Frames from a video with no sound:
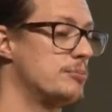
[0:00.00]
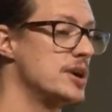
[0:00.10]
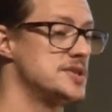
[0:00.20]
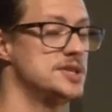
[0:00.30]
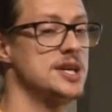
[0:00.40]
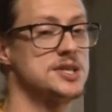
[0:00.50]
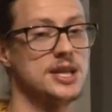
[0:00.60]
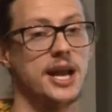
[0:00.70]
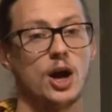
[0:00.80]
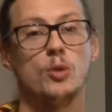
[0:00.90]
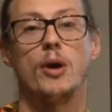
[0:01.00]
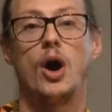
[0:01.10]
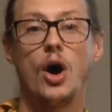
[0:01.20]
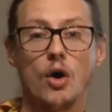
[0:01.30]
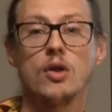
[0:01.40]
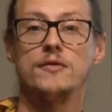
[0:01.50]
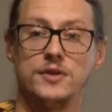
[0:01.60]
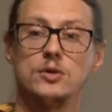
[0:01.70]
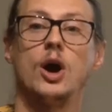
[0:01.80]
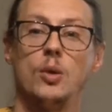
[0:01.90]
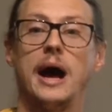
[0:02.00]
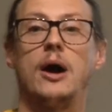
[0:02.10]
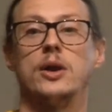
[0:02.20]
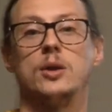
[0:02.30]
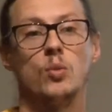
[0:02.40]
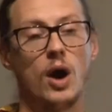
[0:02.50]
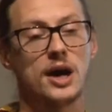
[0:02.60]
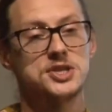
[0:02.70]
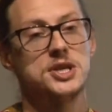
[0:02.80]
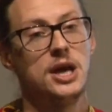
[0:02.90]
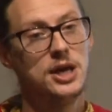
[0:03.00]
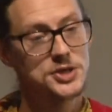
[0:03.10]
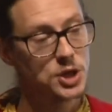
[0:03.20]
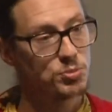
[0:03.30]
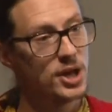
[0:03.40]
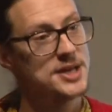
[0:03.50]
presentation that I hope all of you go out and watch took